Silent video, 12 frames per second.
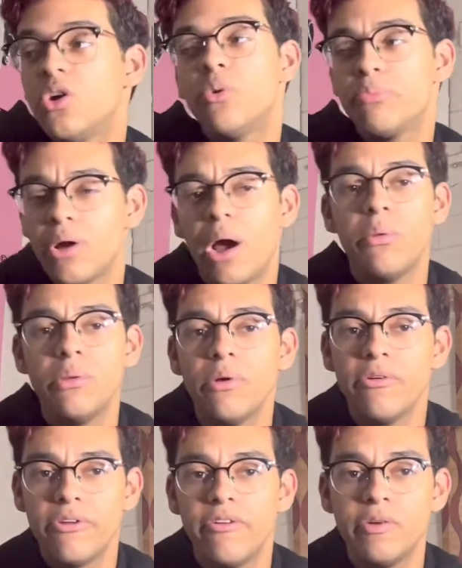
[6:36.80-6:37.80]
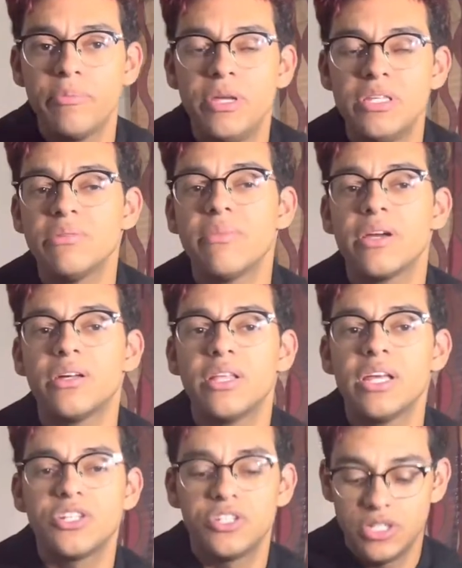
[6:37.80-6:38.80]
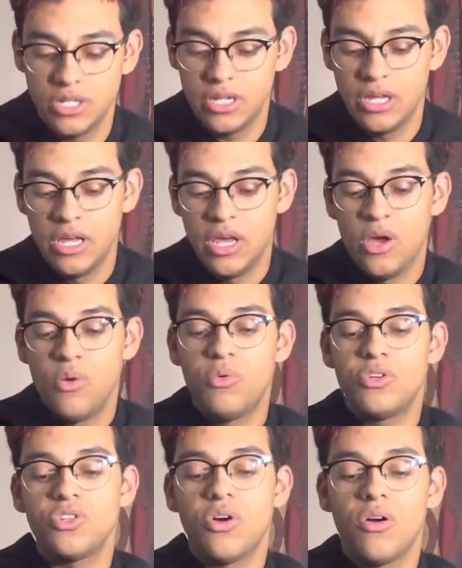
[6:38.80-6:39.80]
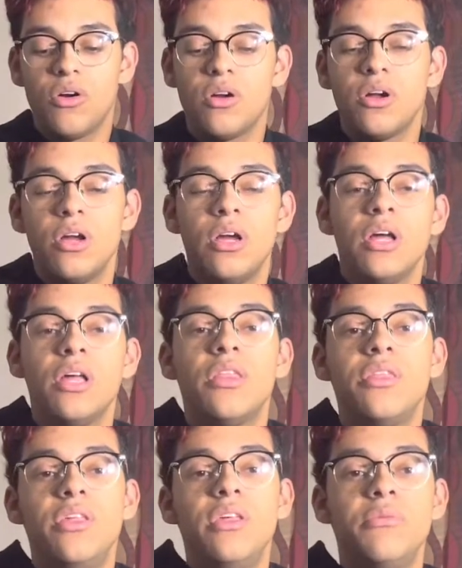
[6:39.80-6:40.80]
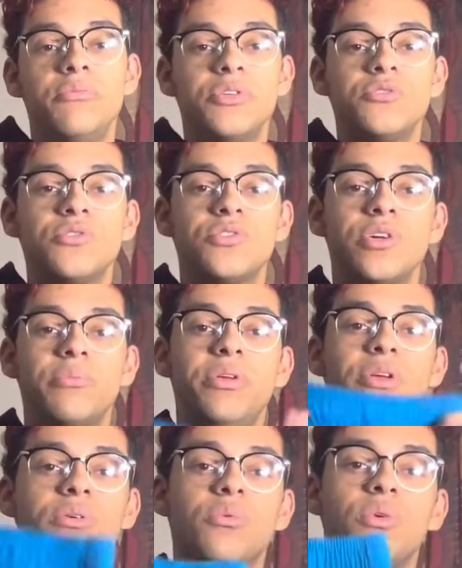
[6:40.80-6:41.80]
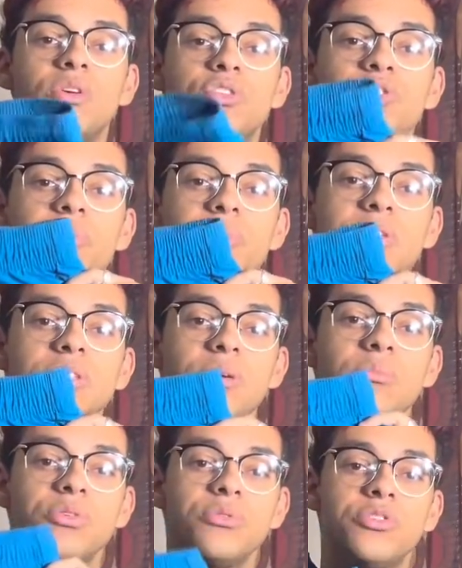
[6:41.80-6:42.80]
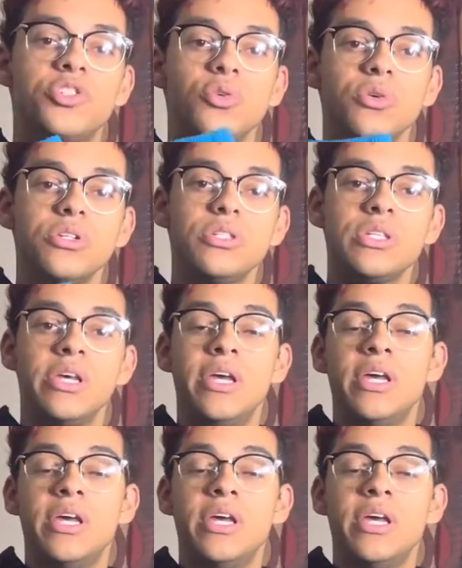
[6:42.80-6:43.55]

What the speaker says: probably my favorite piece in my collection, which are the MSFTSrep Year 1 Trippy Summer shorts.